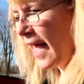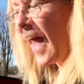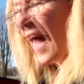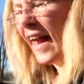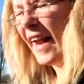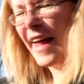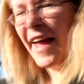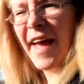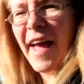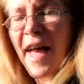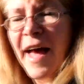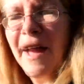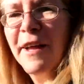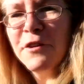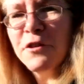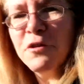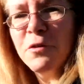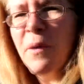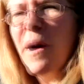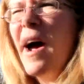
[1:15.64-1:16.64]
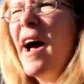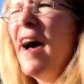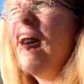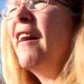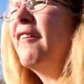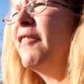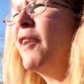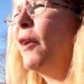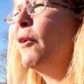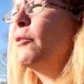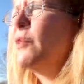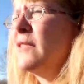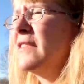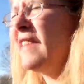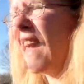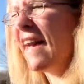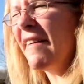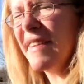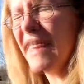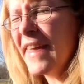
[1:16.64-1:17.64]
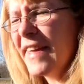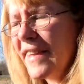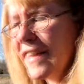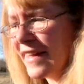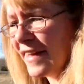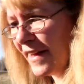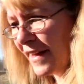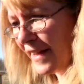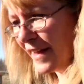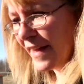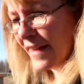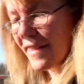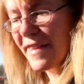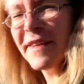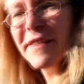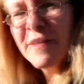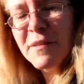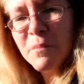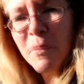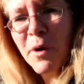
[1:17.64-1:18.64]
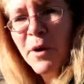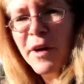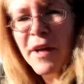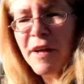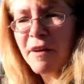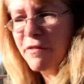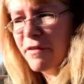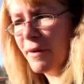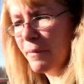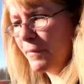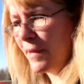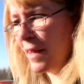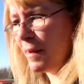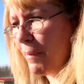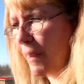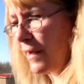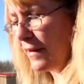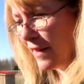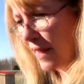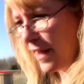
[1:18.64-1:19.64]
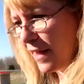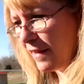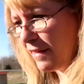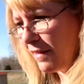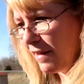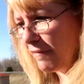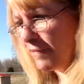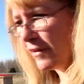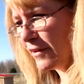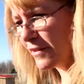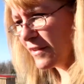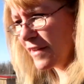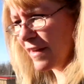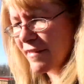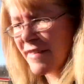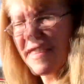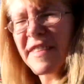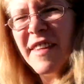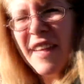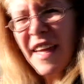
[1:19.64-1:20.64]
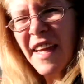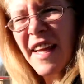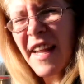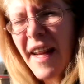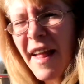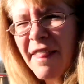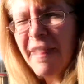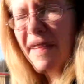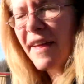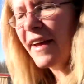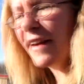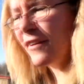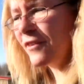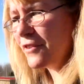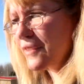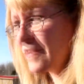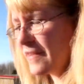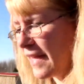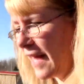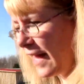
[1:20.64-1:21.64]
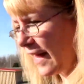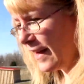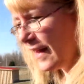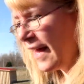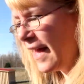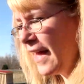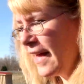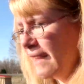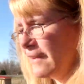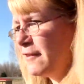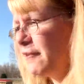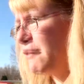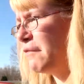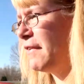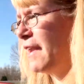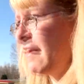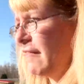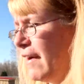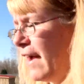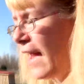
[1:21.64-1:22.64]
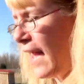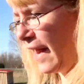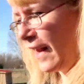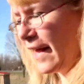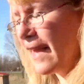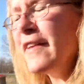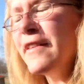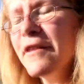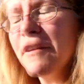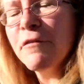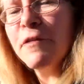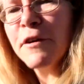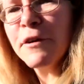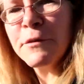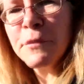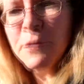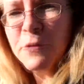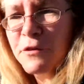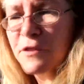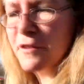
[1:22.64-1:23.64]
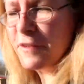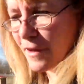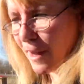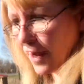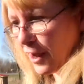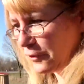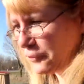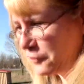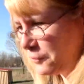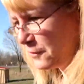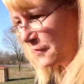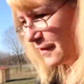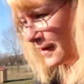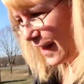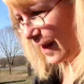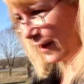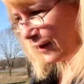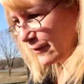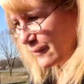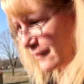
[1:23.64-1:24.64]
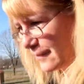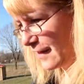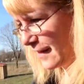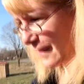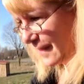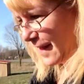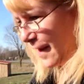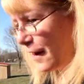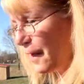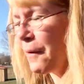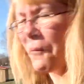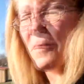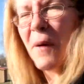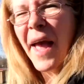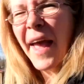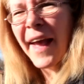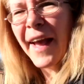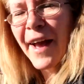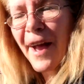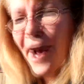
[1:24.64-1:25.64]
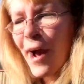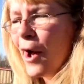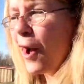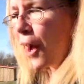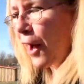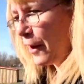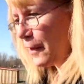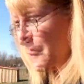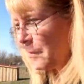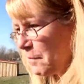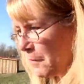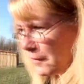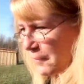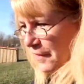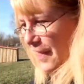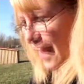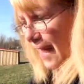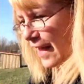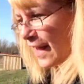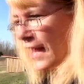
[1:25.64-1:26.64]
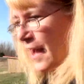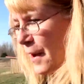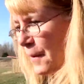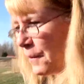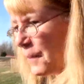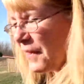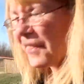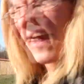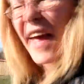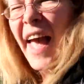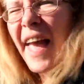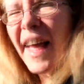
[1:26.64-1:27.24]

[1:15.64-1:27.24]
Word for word: edit at 12:07 this morning from Day by Day Lover 17, I think she said. It's her favorite edit. It's the first one she saw. She was there, sitting there, awake on her birthday with